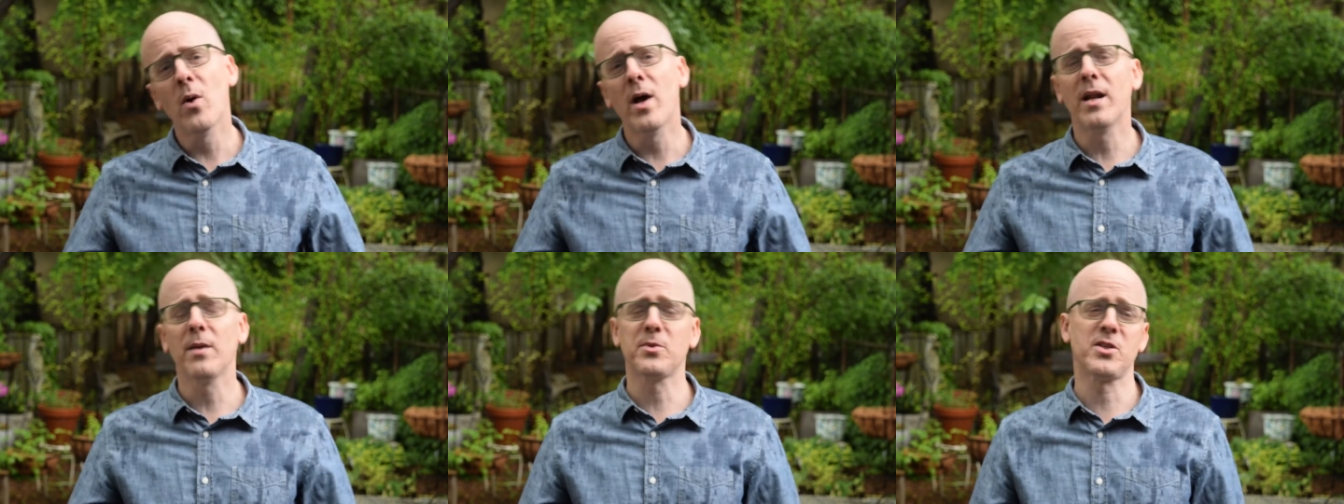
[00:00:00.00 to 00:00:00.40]

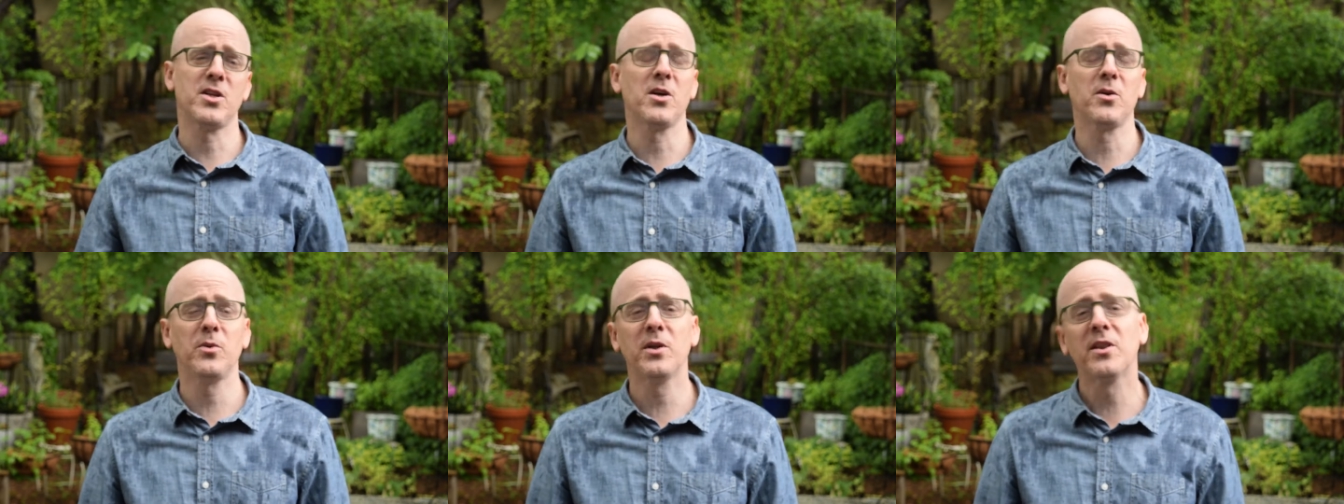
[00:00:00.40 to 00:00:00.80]
When I'm
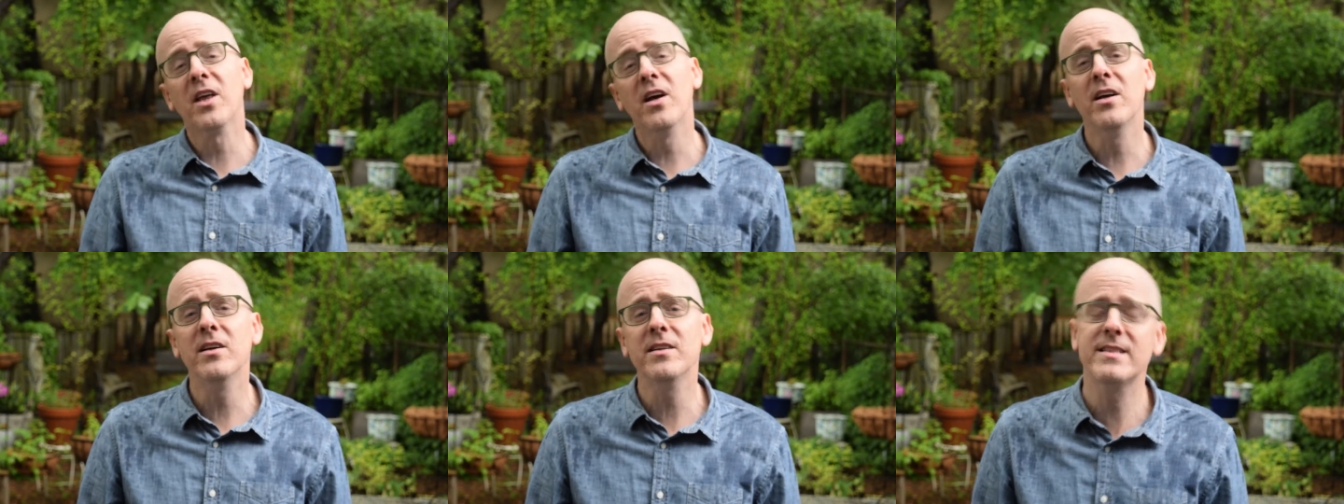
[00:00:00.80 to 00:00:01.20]
stuck with
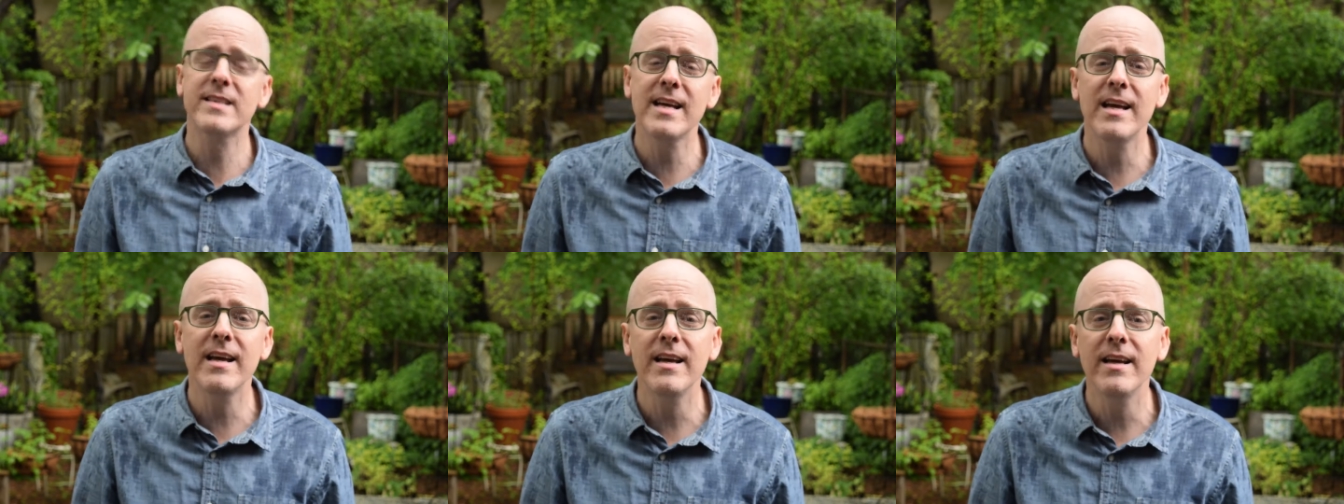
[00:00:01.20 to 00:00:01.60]
a
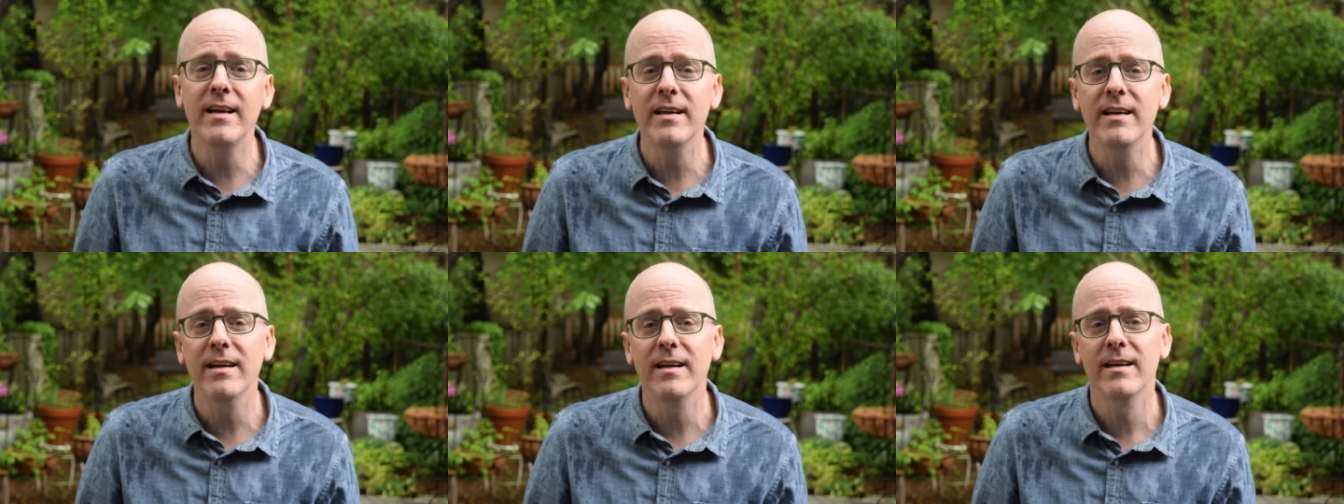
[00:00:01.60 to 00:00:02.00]

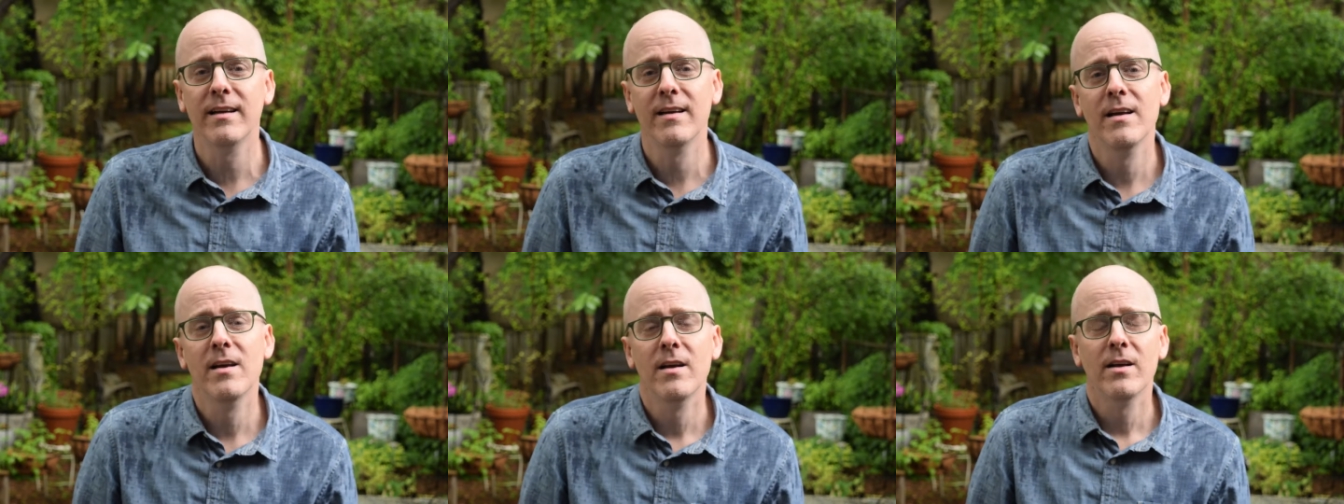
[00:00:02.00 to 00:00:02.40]
day
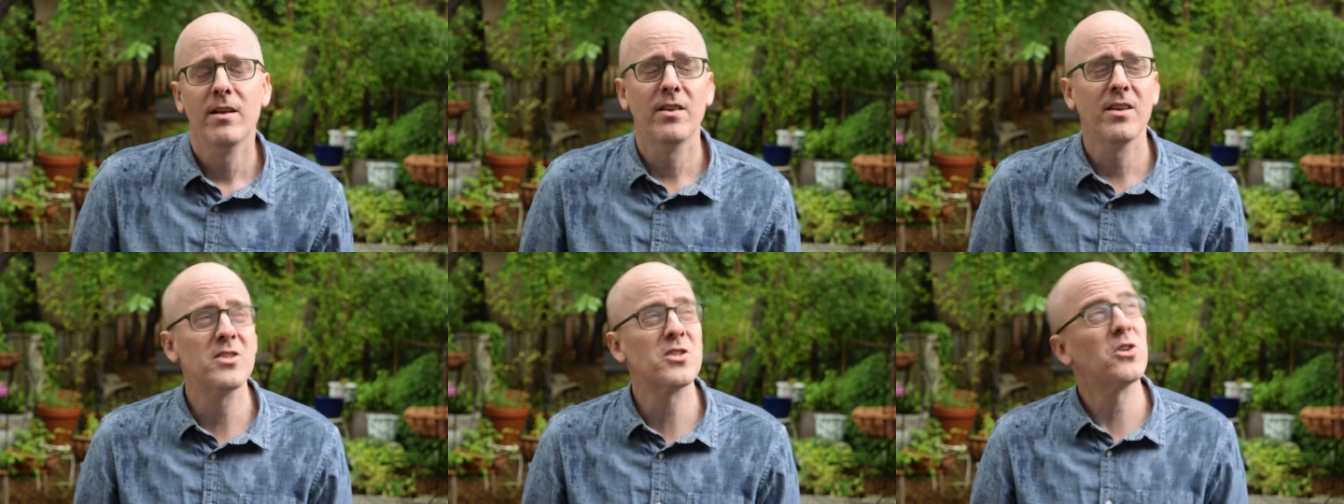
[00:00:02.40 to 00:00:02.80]

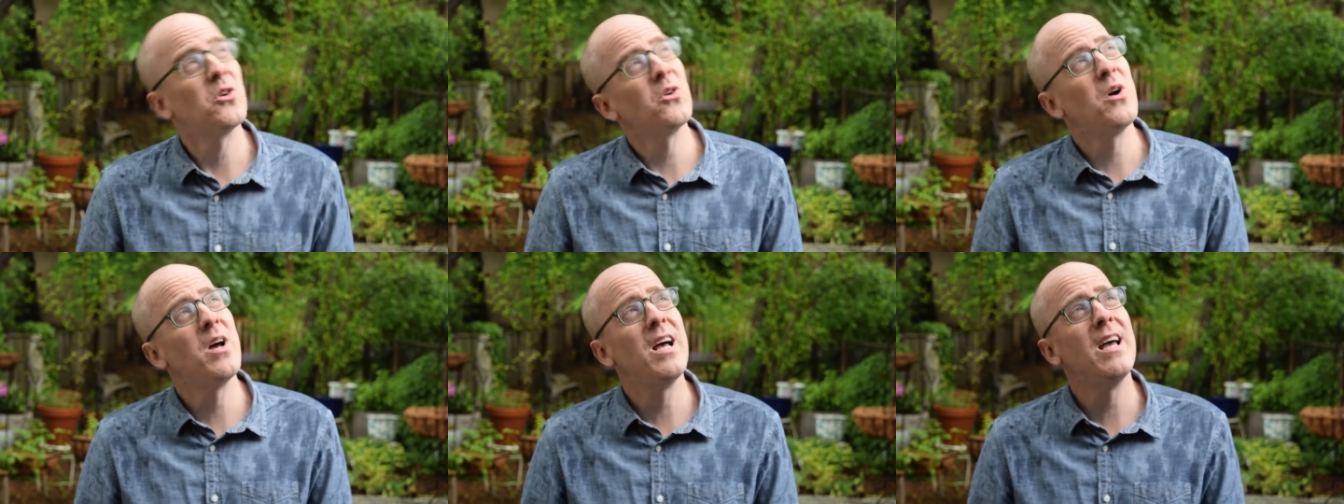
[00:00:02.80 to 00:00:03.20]
that's
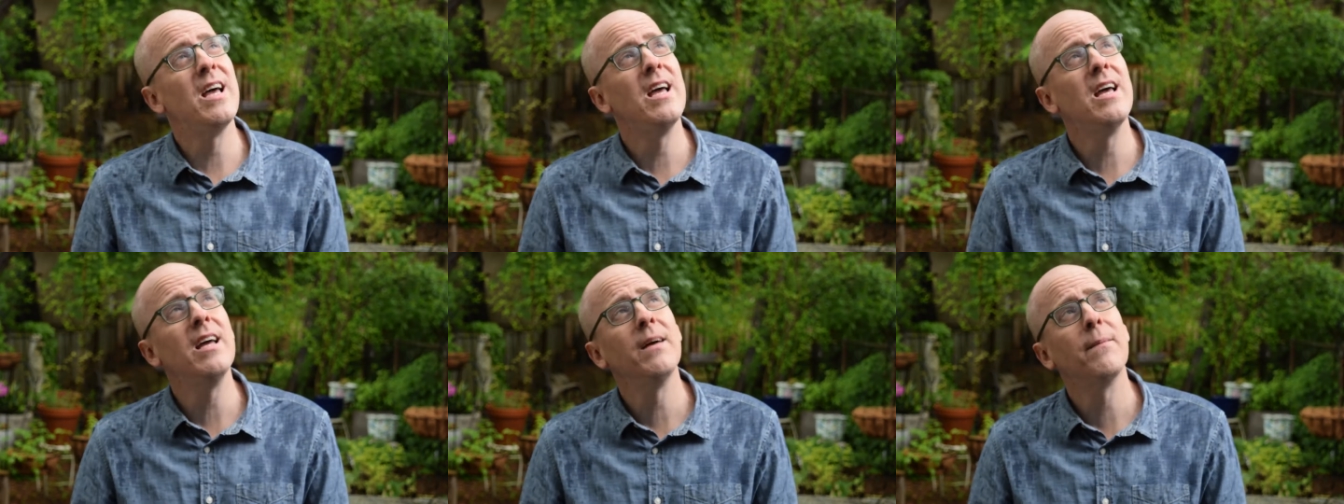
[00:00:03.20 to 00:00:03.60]

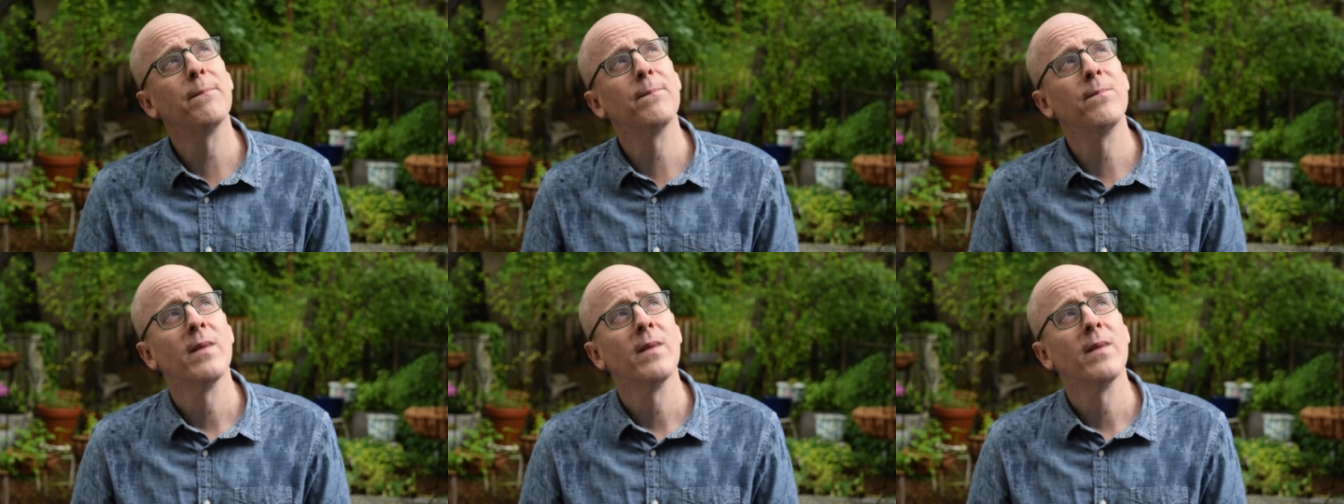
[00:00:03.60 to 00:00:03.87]
gray